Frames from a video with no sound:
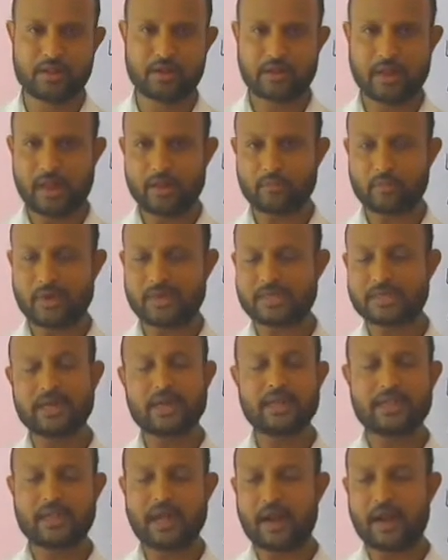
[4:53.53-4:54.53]
Likewise,
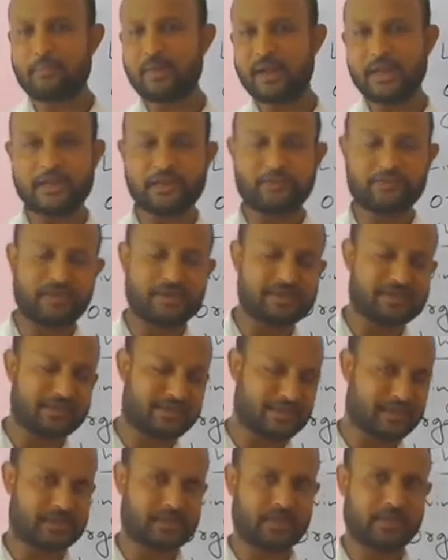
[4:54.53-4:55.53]
there are many
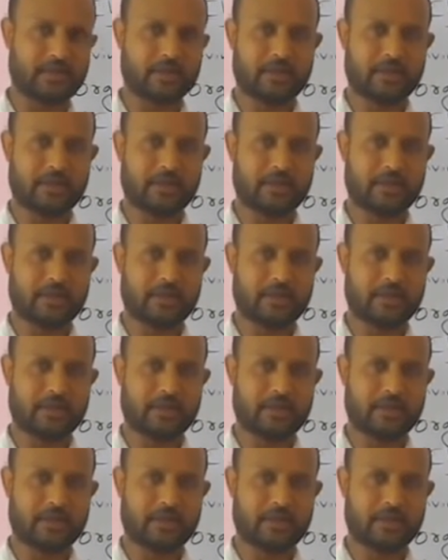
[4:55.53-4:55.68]
differences